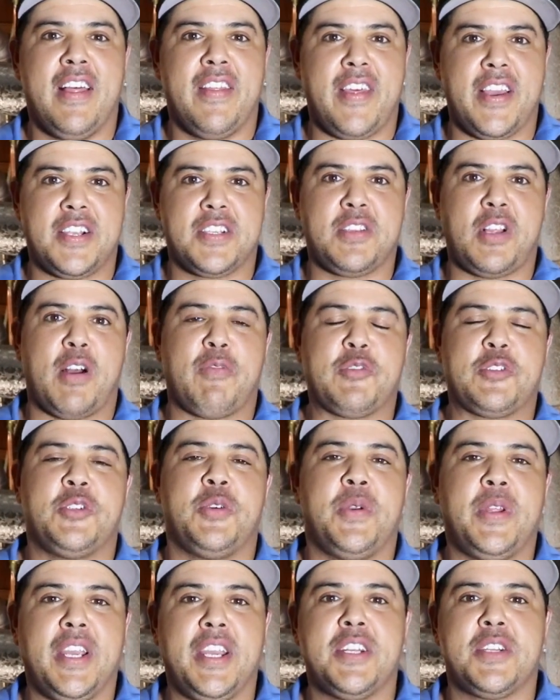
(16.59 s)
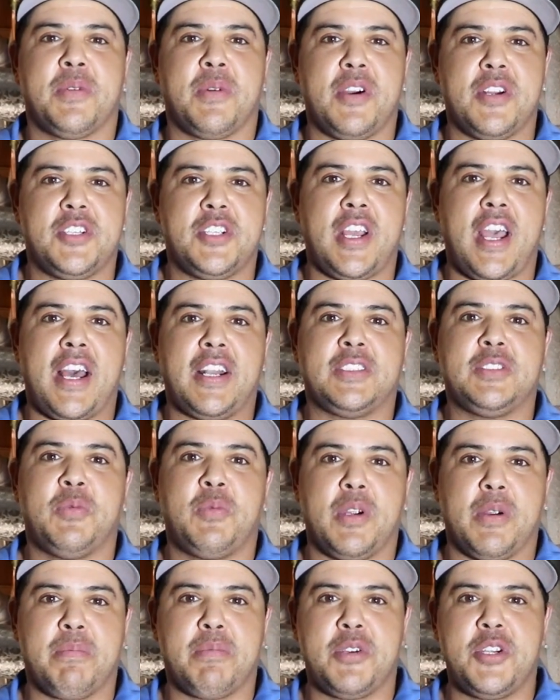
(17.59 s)
Thanks a lot for tuning into our channel.
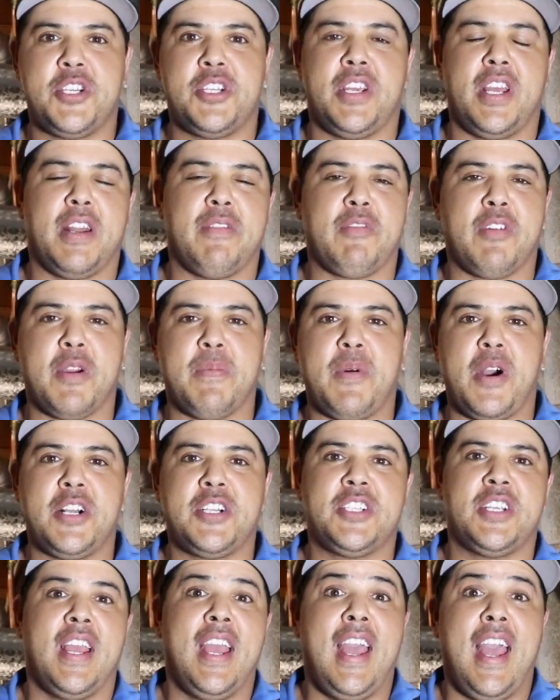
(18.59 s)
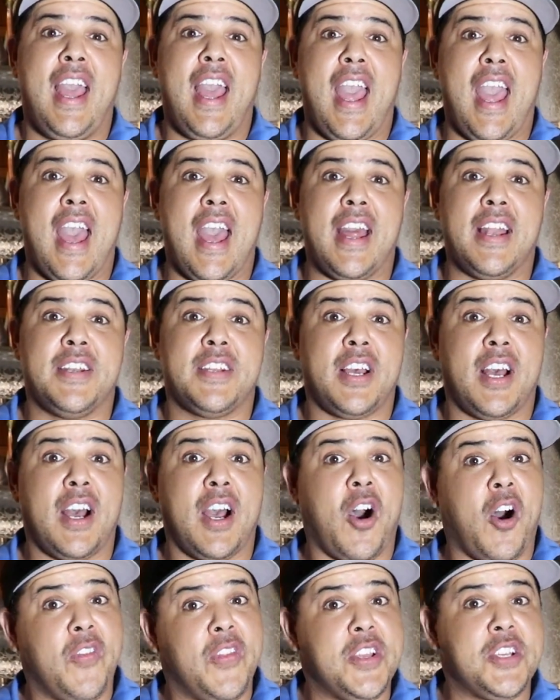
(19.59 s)
We appreciate it very much. And
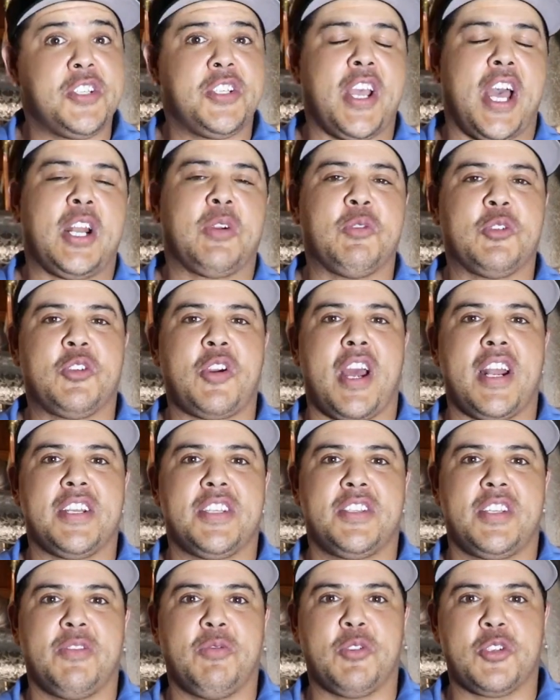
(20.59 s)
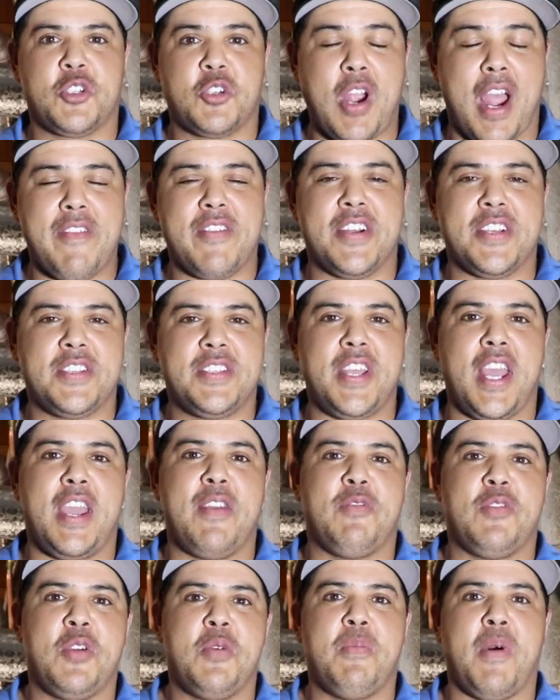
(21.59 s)
on this channel, we're striving to
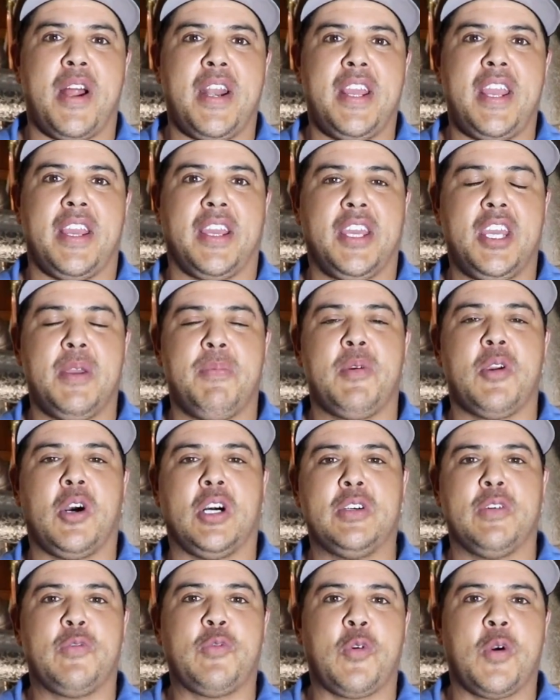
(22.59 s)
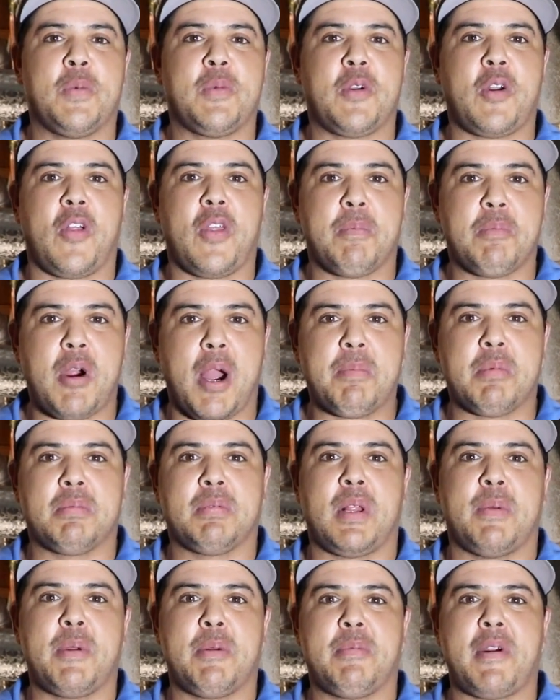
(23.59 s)
save you money and keep you all informed on all the proper
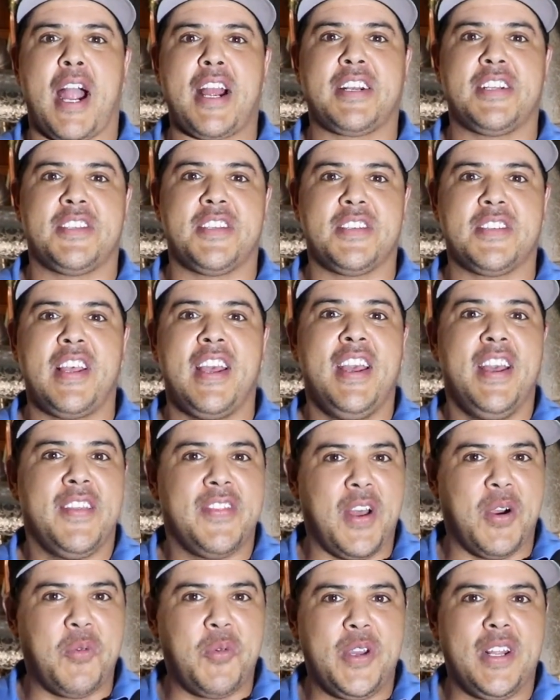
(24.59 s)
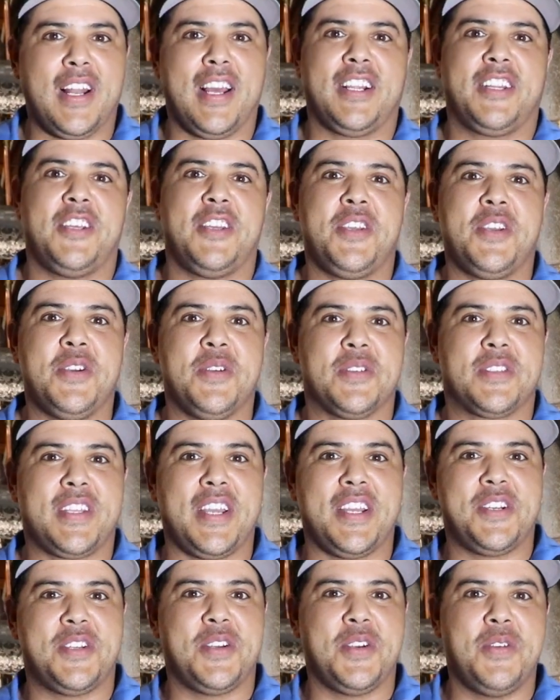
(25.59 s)
plumbing practices that we like to use.
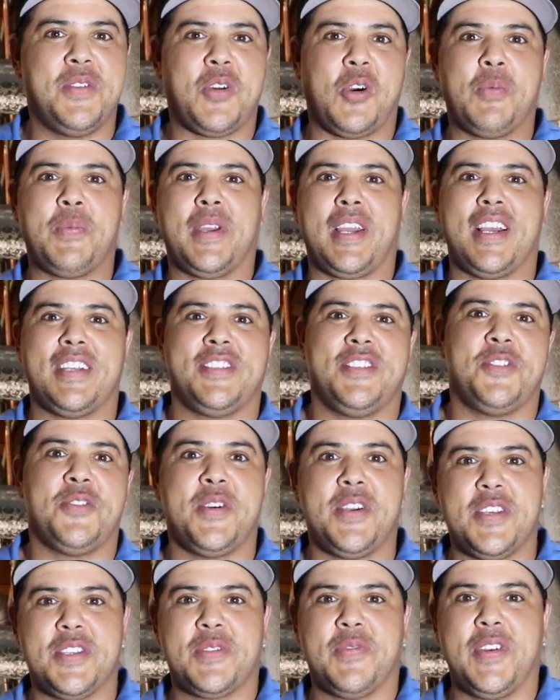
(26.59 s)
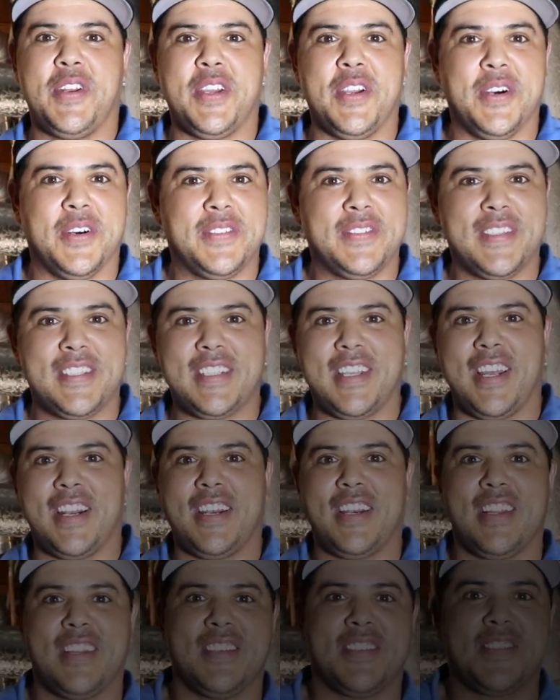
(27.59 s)
Stay tuned, hope you guys enjoy this video. Let's get
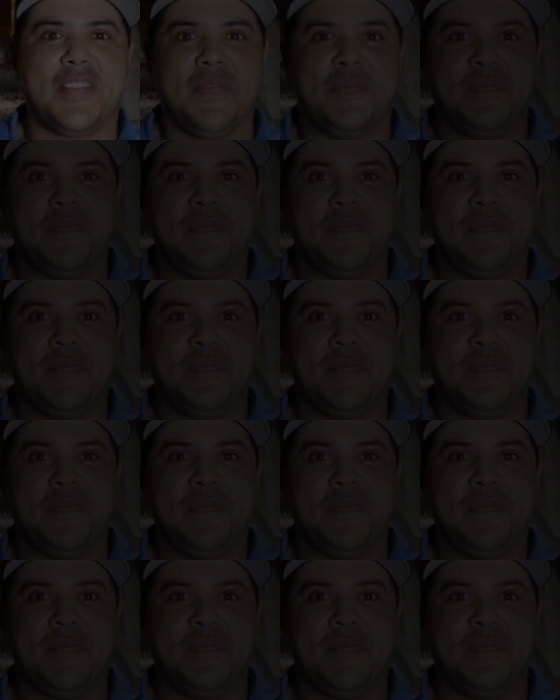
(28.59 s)
into this.